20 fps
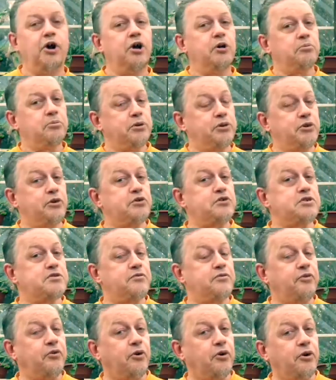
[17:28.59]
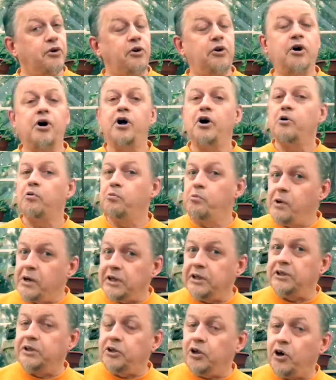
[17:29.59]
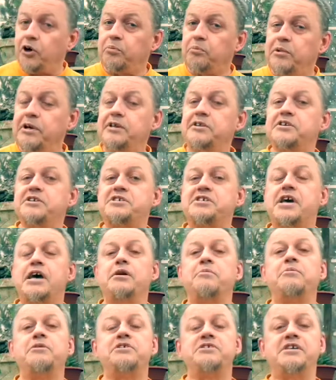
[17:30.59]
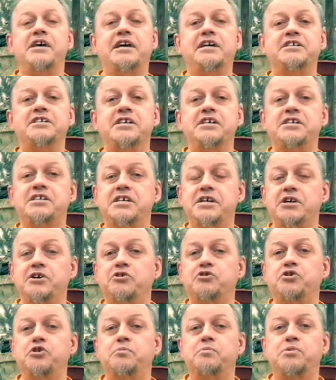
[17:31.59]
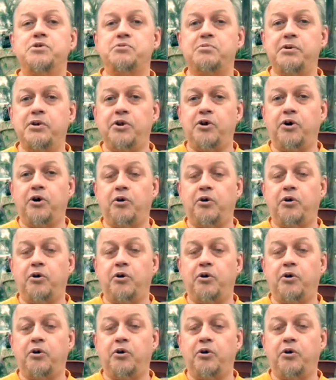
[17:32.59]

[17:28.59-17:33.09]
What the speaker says: But those 4 will not be the same as the existing groups we know,